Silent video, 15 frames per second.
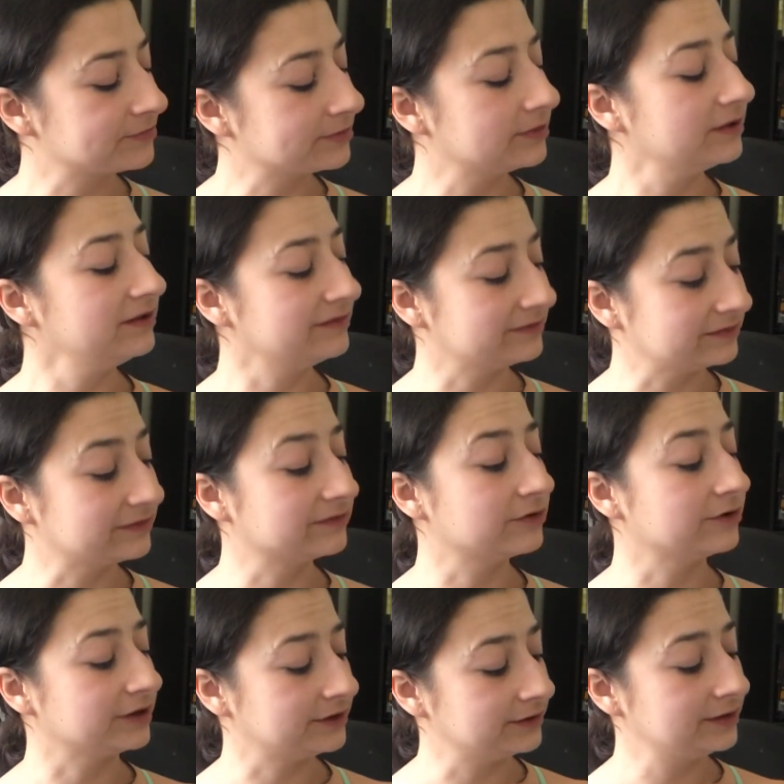This is
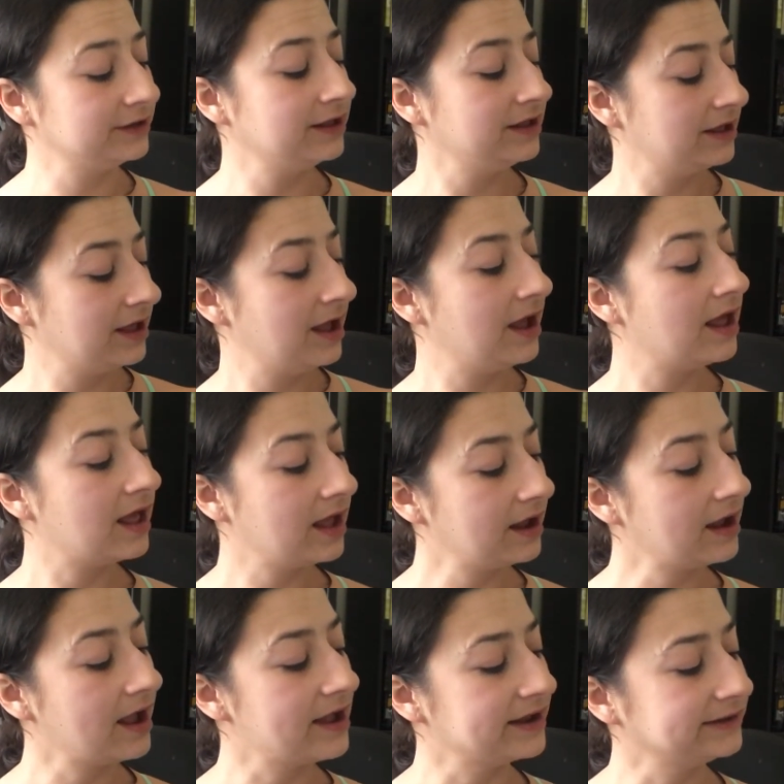good.
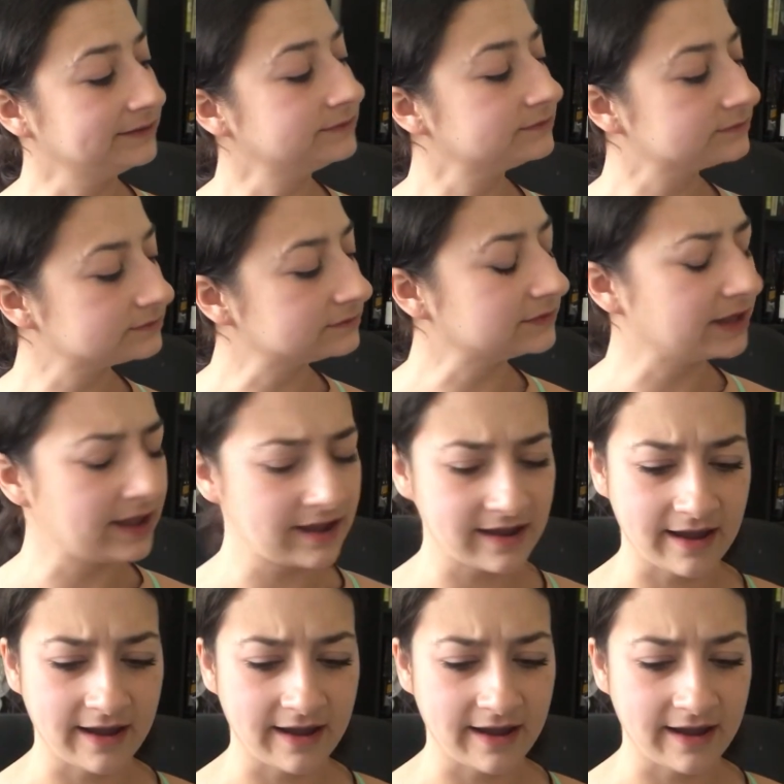Uh, yeah.